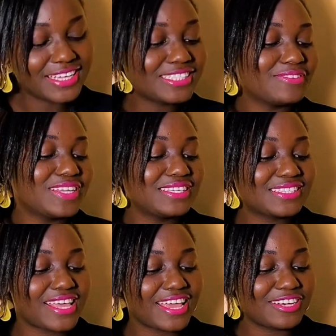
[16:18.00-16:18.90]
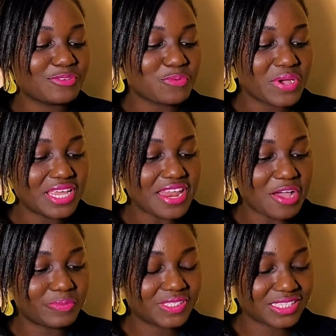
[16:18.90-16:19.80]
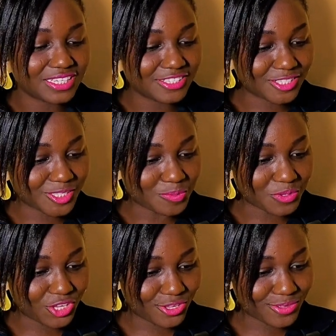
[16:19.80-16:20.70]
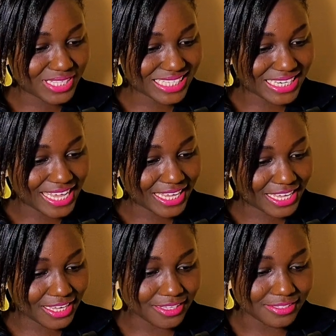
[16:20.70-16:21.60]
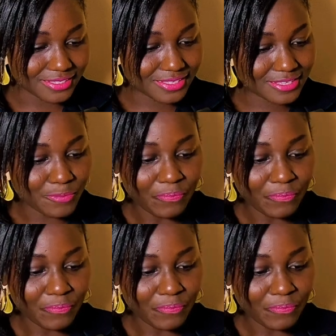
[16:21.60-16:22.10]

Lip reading: Somebody said, when are we seeing some cute Nikeans?